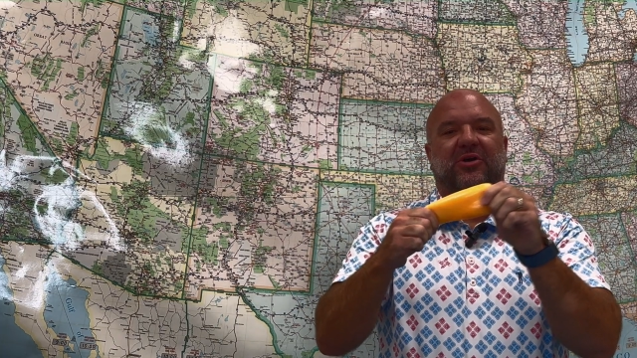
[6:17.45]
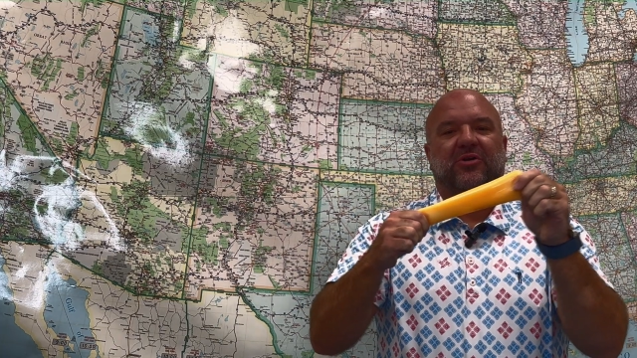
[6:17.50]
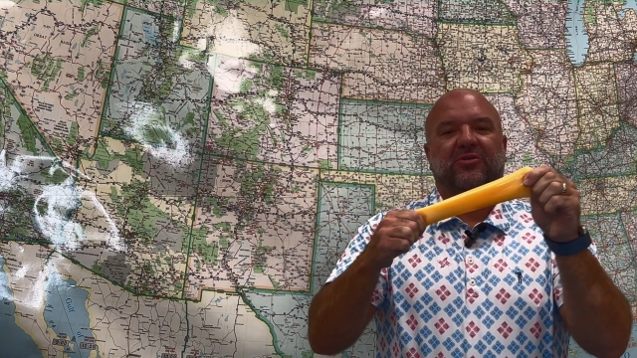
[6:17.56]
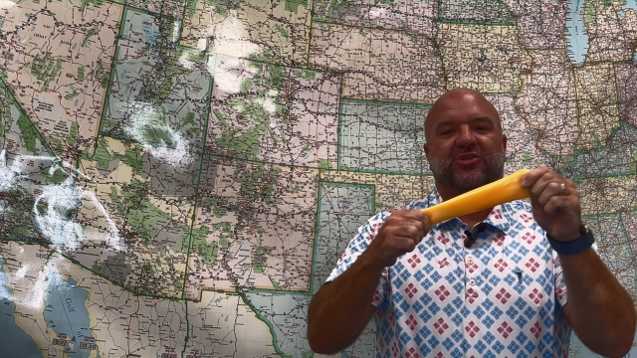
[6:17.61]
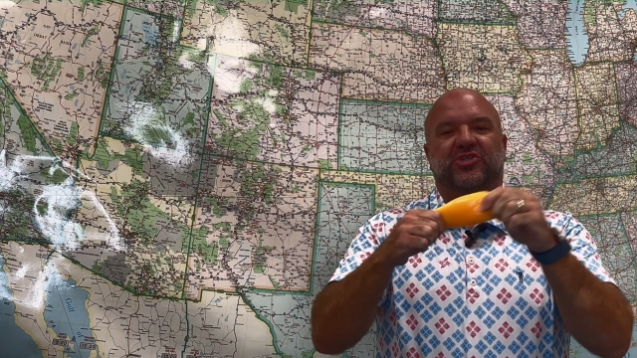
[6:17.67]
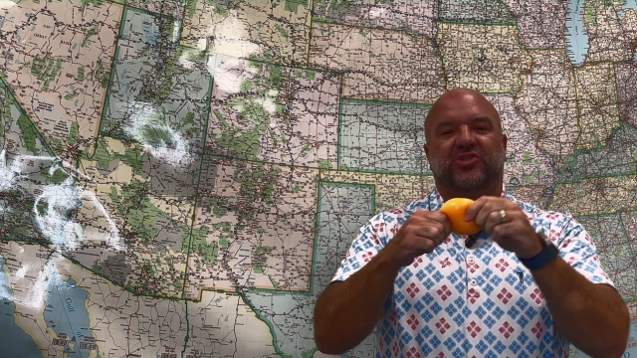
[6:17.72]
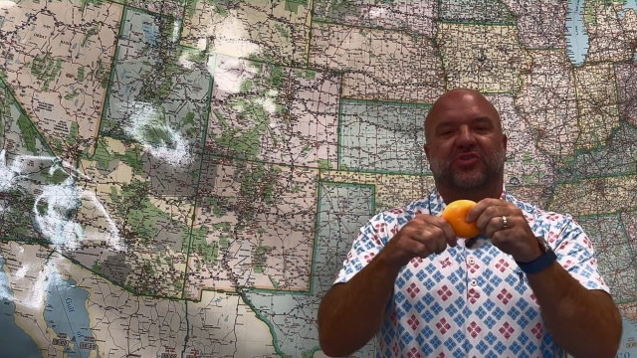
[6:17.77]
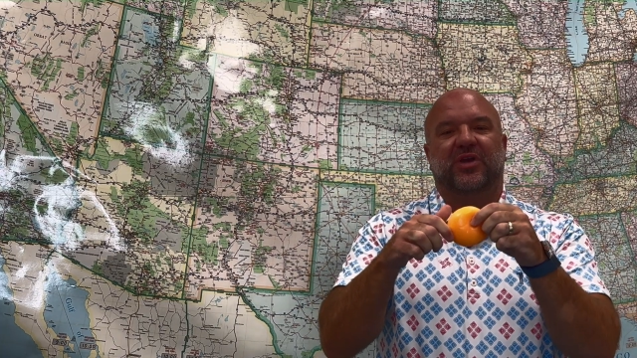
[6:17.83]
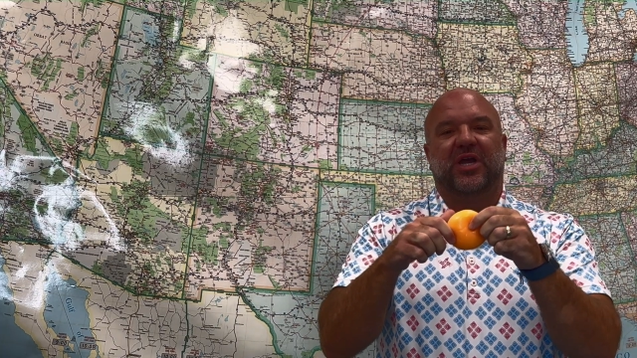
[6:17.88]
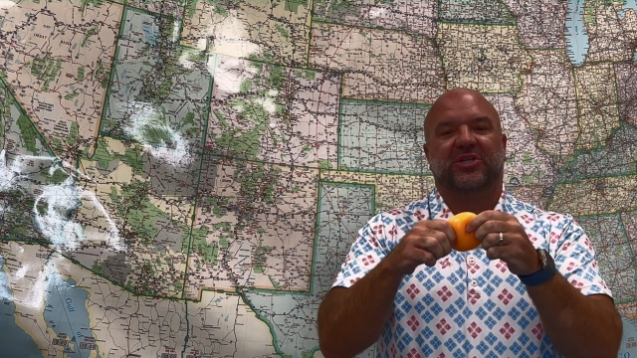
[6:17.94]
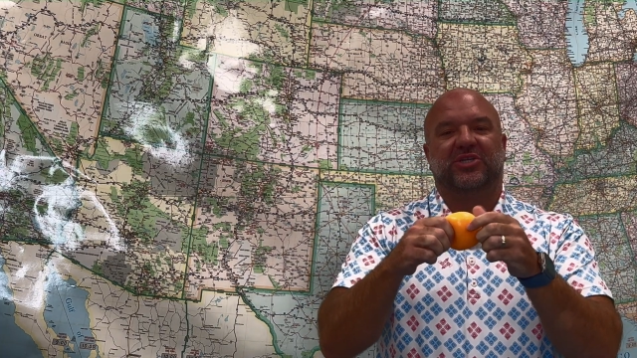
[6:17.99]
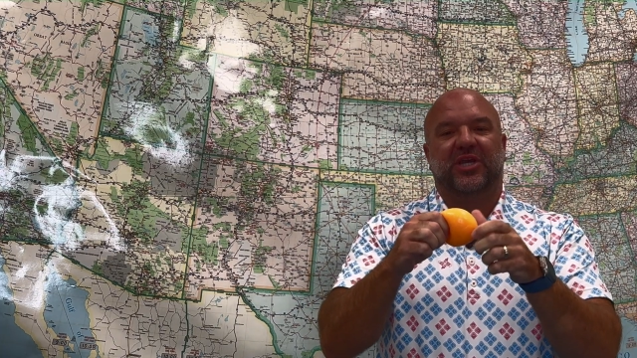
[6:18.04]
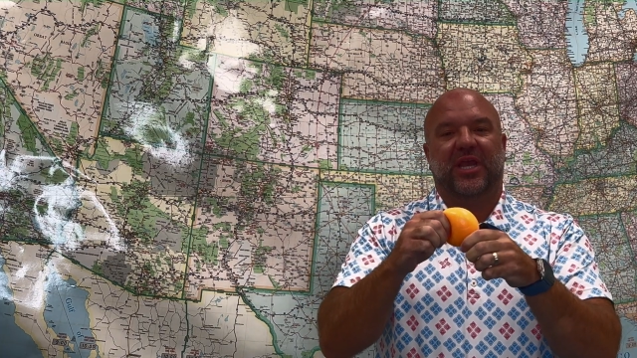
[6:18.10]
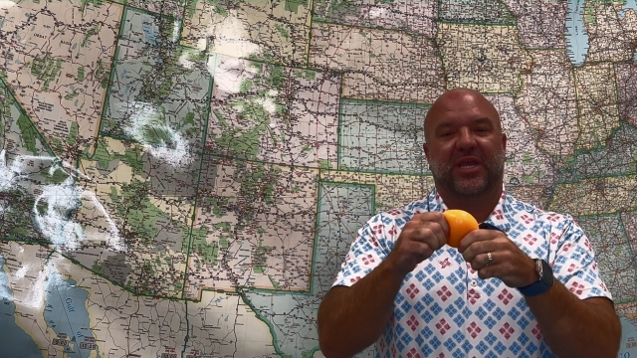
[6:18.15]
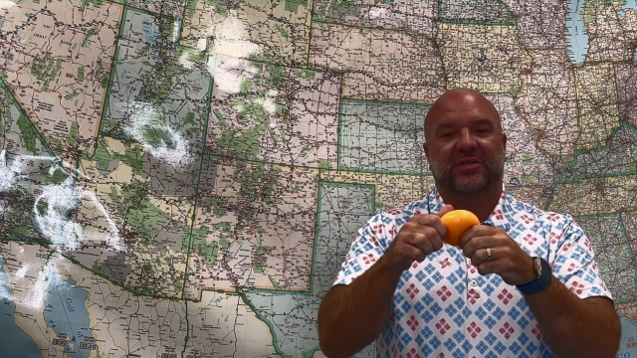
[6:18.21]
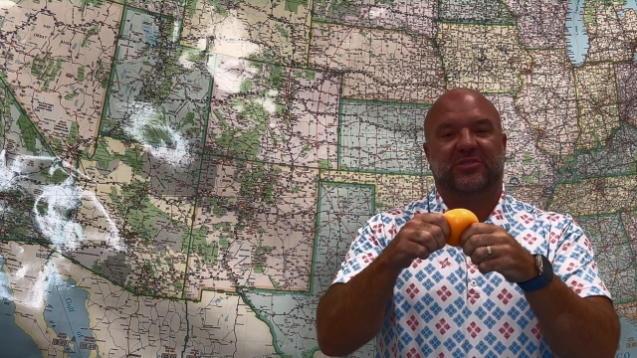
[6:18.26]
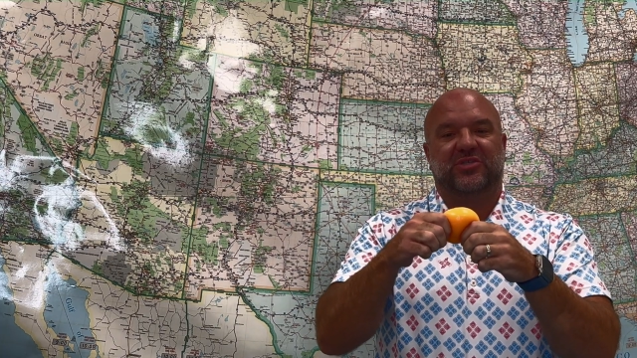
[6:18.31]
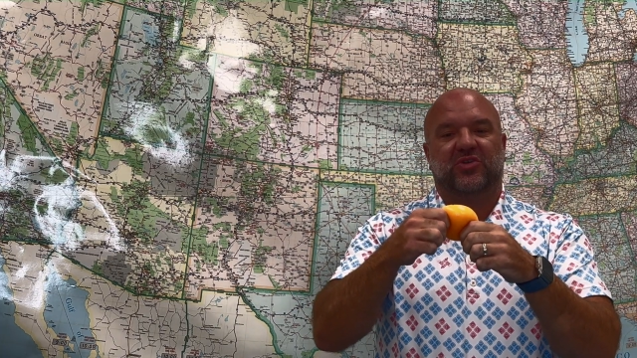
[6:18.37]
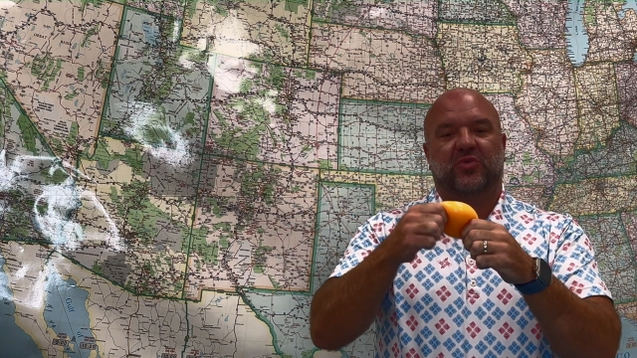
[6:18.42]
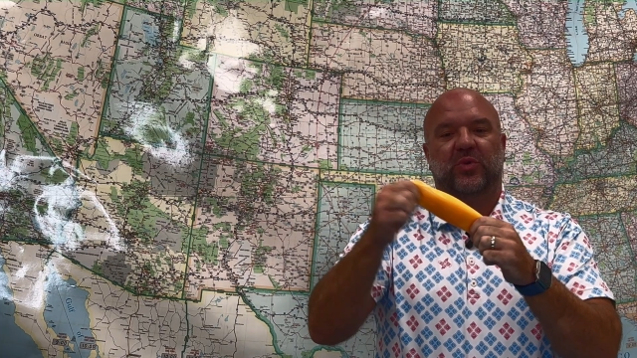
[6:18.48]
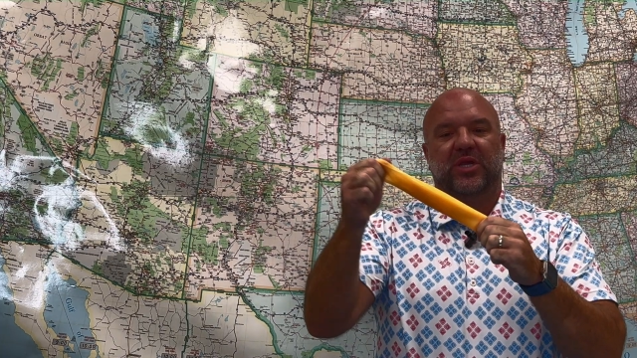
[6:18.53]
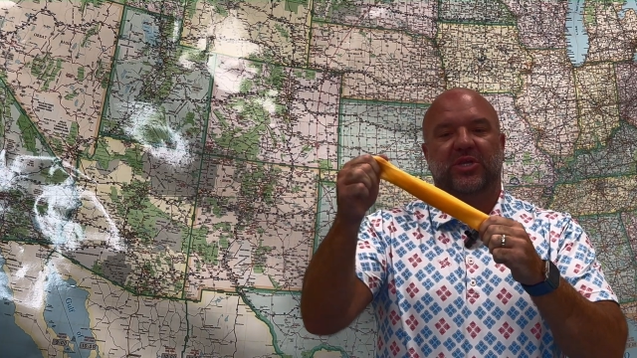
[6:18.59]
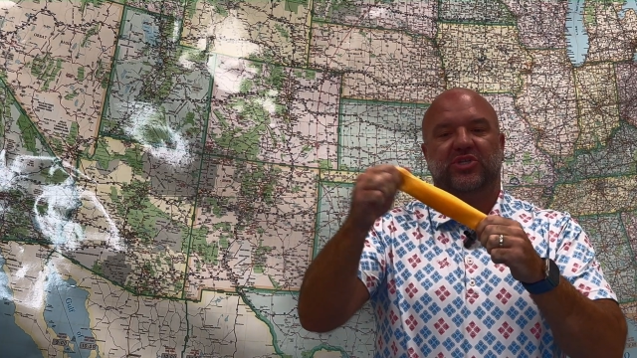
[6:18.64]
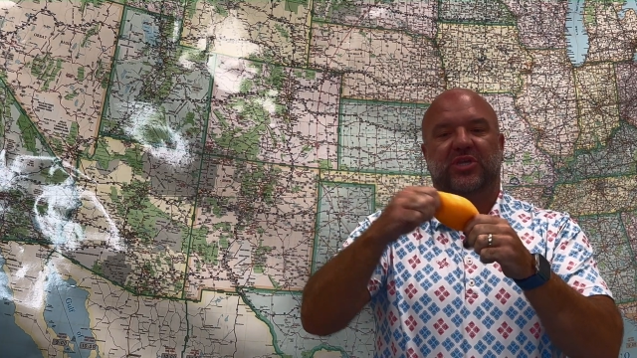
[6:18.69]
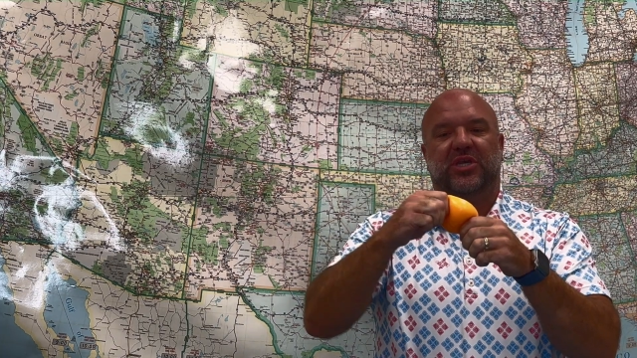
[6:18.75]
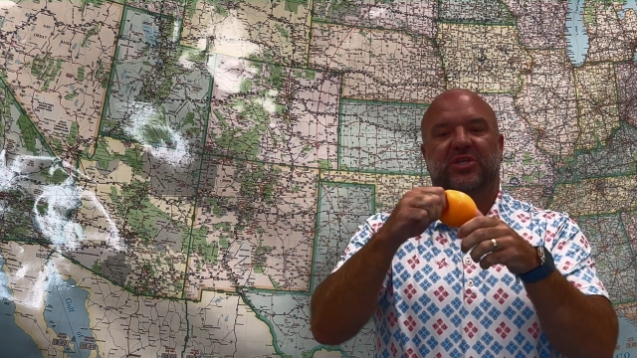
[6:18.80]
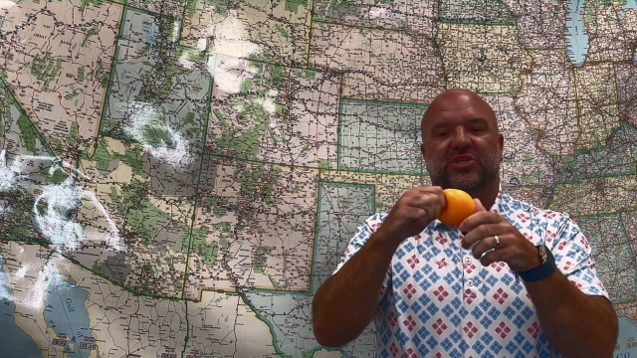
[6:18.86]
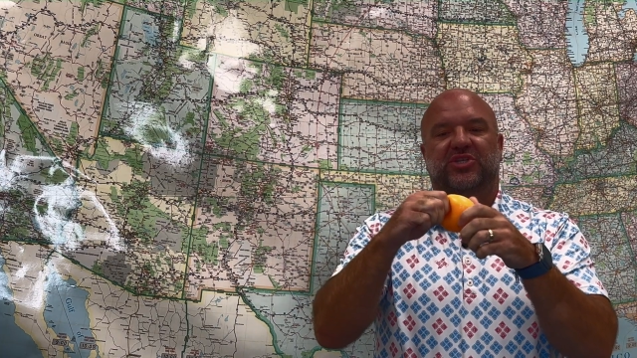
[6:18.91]
our stretch and
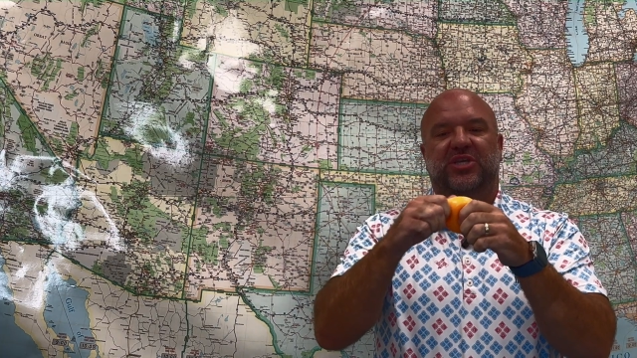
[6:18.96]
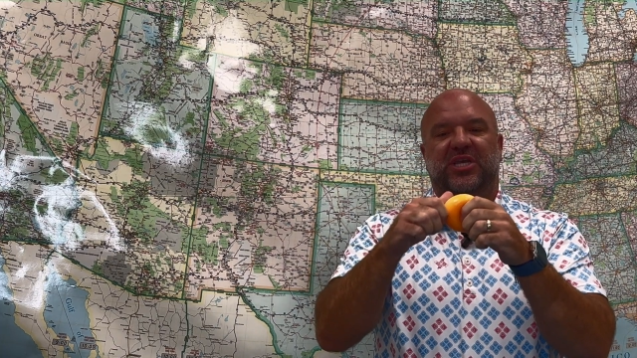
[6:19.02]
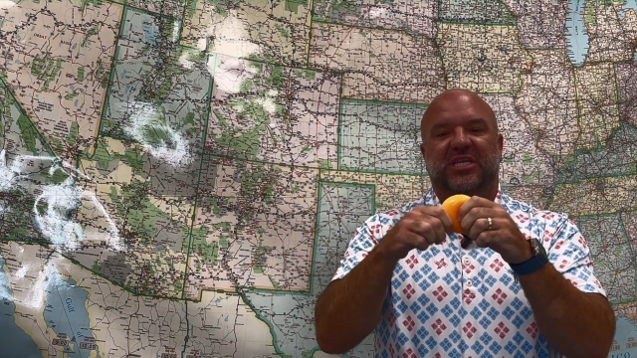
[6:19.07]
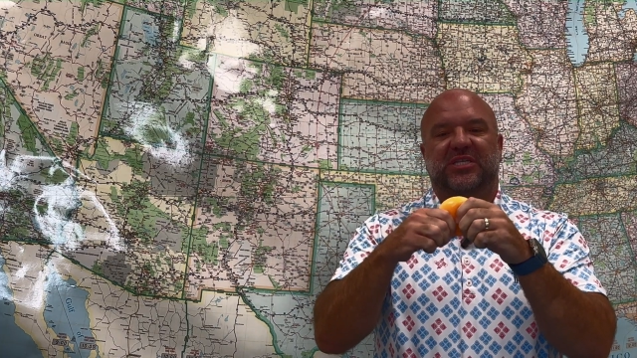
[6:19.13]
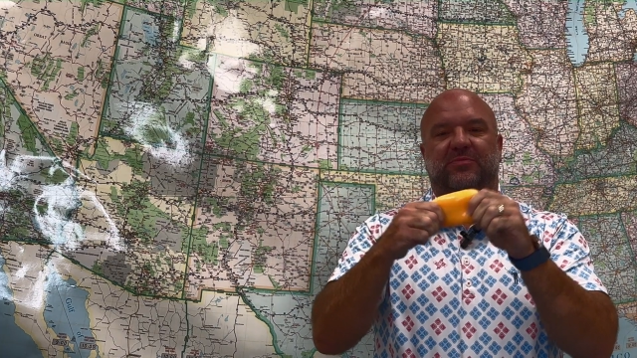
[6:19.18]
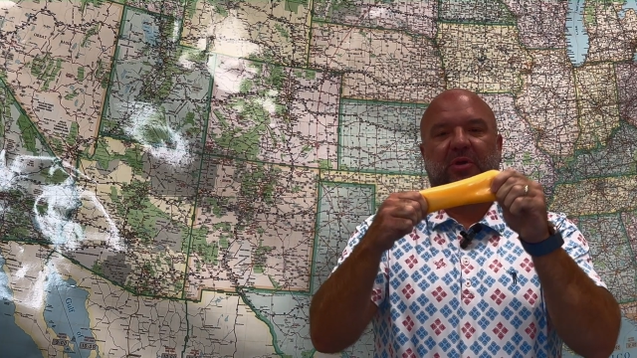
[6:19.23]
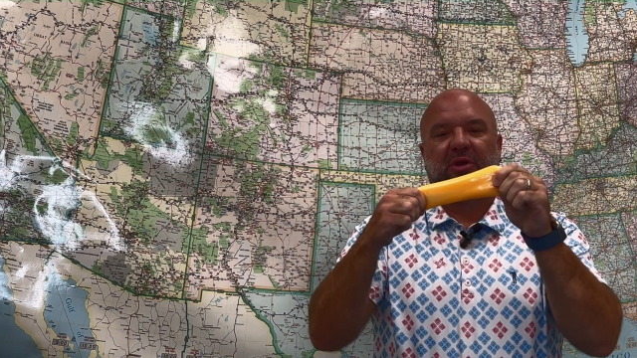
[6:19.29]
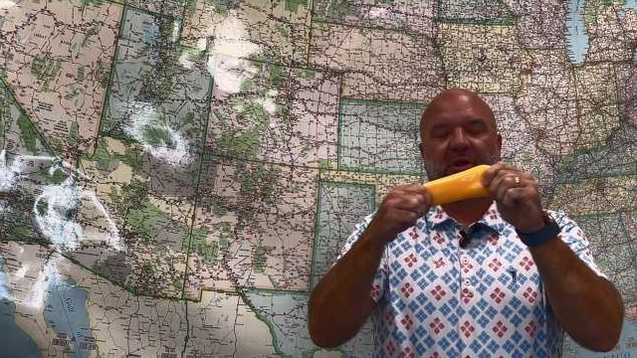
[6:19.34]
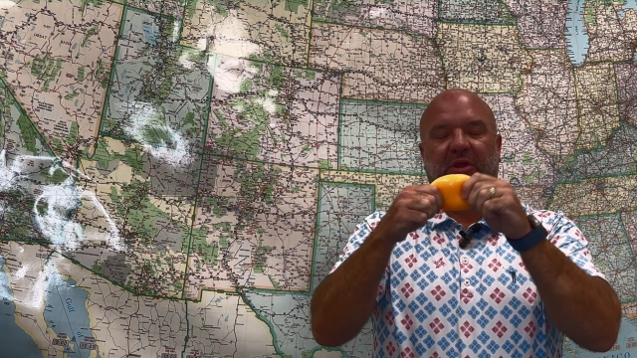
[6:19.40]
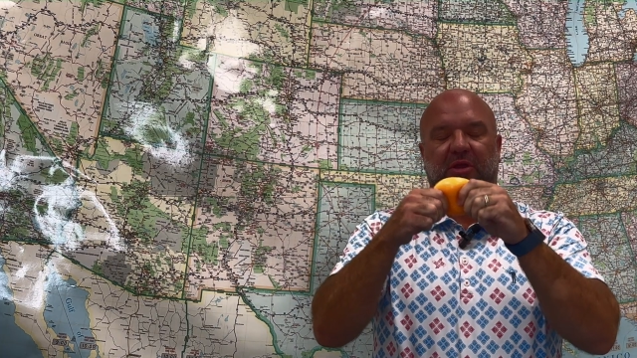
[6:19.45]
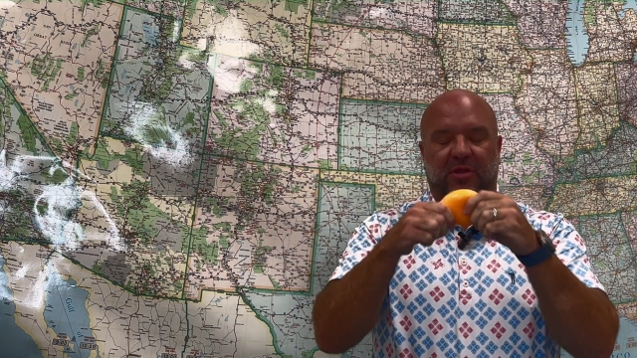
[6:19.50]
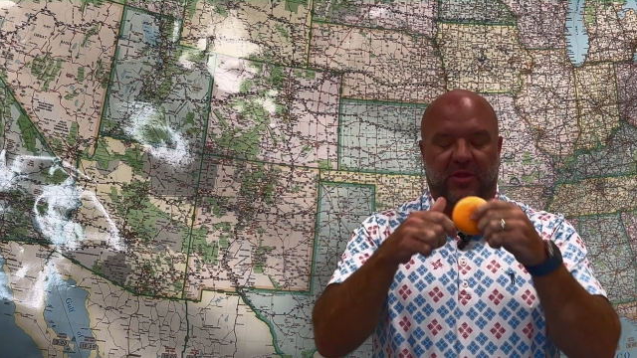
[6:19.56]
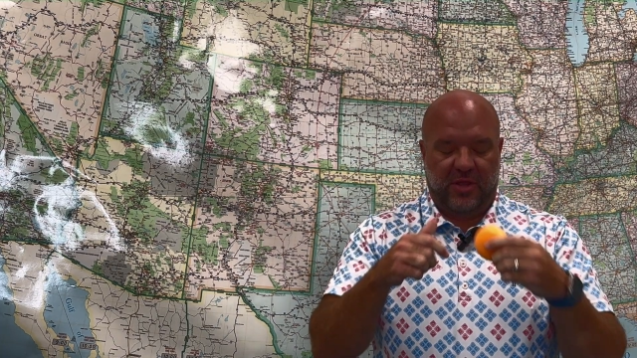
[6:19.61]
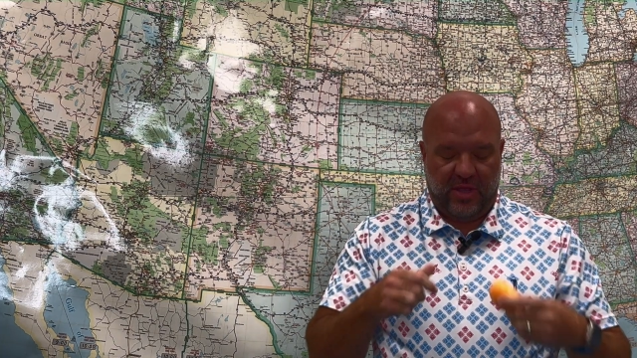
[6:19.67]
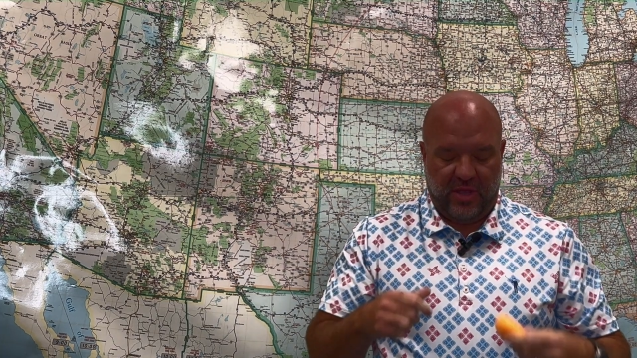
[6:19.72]
squish cheeseburger.